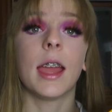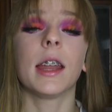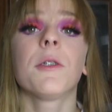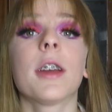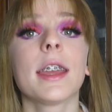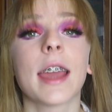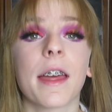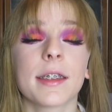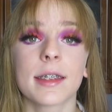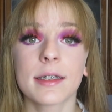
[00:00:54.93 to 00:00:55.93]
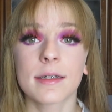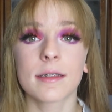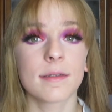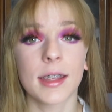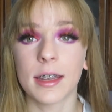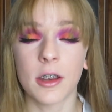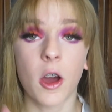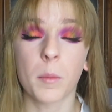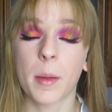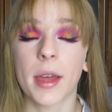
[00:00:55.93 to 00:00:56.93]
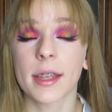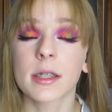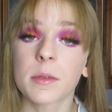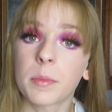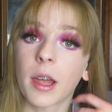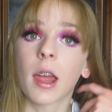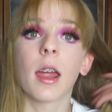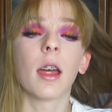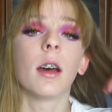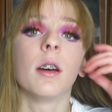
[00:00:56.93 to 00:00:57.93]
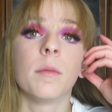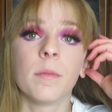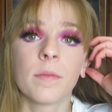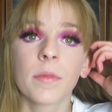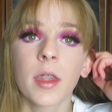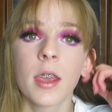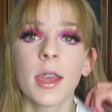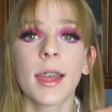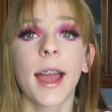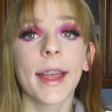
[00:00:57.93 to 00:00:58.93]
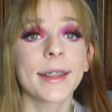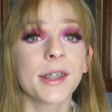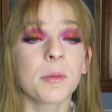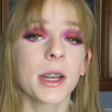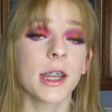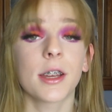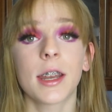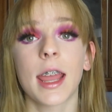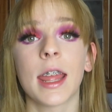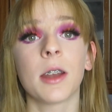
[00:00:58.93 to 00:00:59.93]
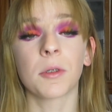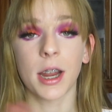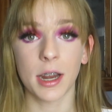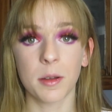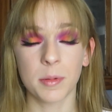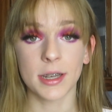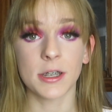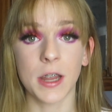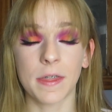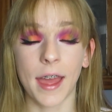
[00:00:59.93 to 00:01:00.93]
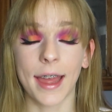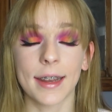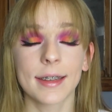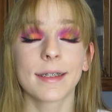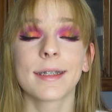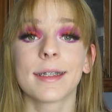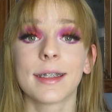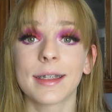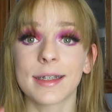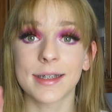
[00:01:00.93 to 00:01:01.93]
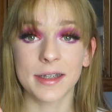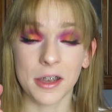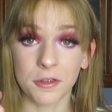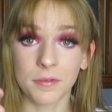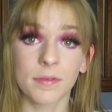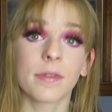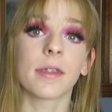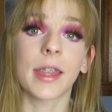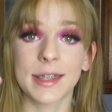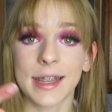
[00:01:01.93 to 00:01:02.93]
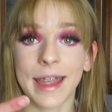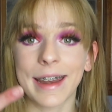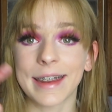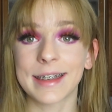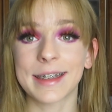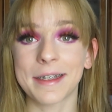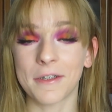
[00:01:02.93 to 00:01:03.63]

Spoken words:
Anyway, yeah, this is not my best, but it's still pretty good and we're gonna appreciate that. So let's get into the